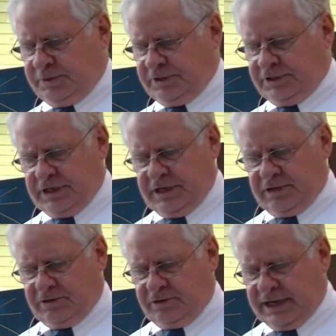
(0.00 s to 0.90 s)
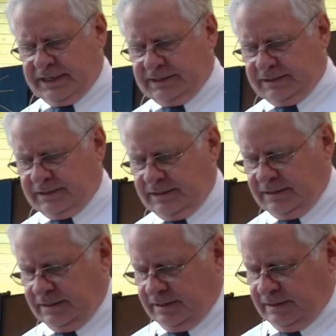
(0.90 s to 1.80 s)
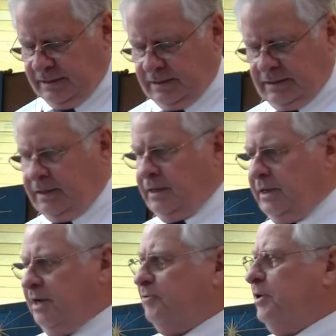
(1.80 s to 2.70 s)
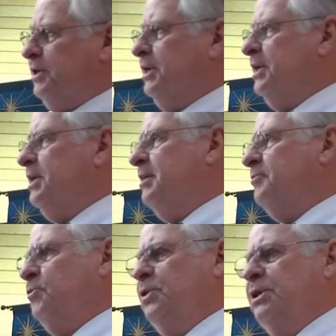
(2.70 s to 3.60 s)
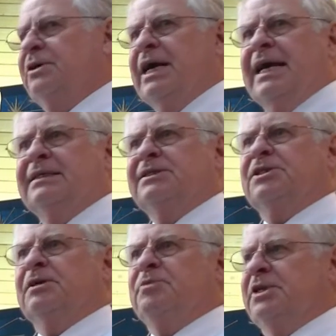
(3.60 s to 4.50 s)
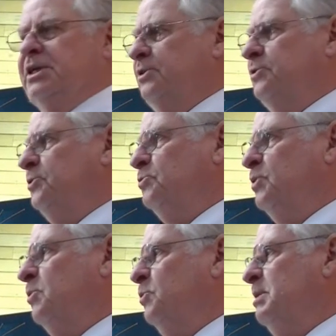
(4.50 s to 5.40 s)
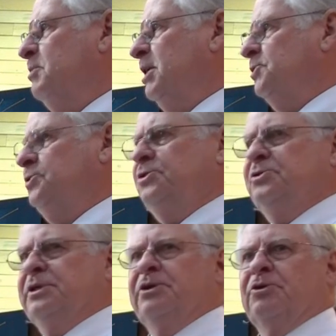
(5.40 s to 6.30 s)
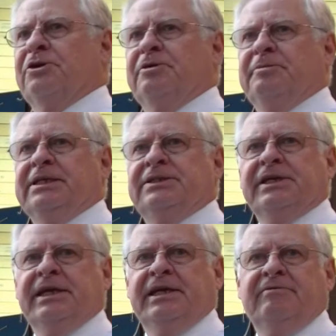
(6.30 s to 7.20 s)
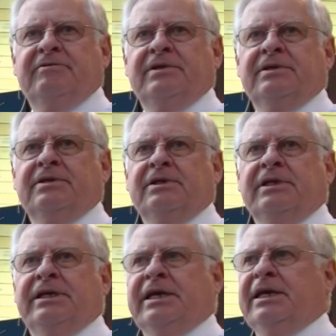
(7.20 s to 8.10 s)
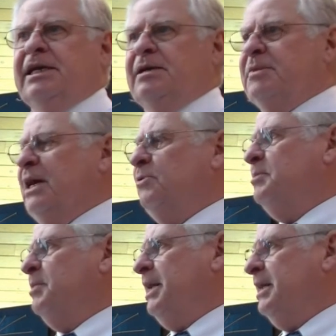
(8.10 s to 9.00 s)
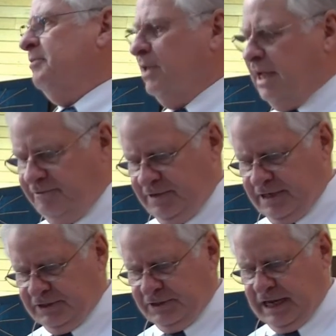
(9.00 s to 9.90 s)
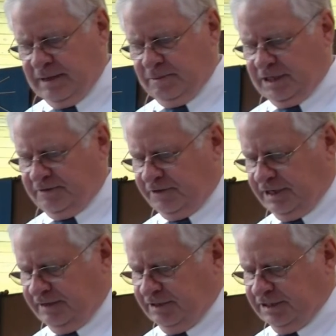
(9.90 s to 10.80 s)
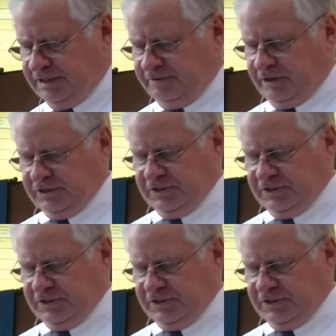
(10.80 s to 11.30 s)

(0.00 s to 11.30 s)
you see, Christ never did and never will add something to what we must do in order to be saved. He came that we might have life in his name and the forgiveness of our